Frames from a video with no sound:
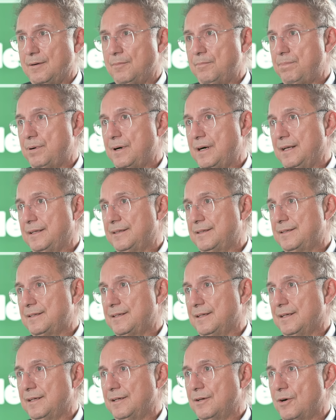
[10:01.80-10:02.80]
but
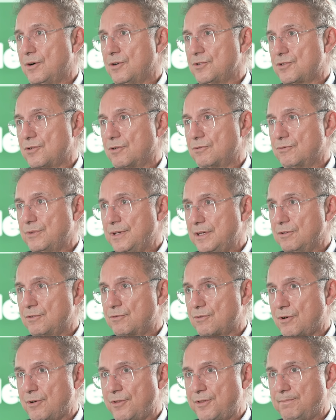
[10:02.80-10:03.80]
also real
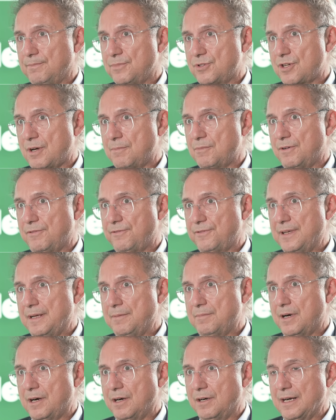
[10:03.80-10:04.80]
growth. Some of
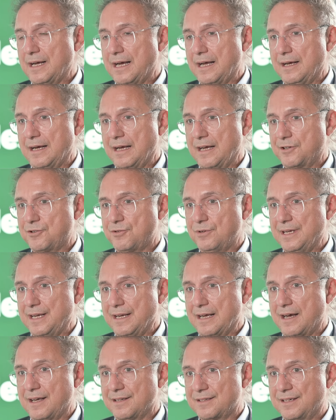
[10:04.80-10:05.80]
them are
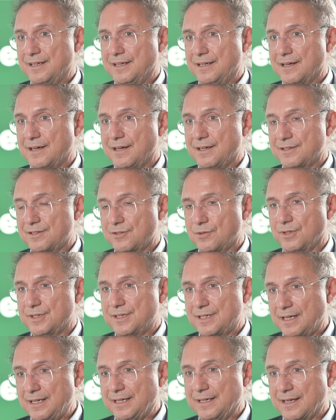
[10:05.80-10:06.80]
actually asking us or
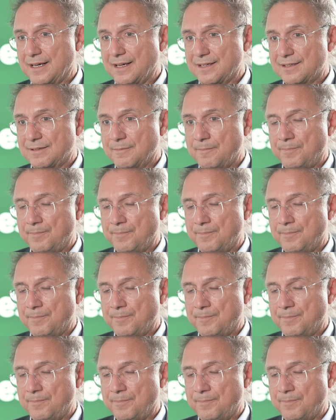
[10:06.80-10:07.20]
telling us,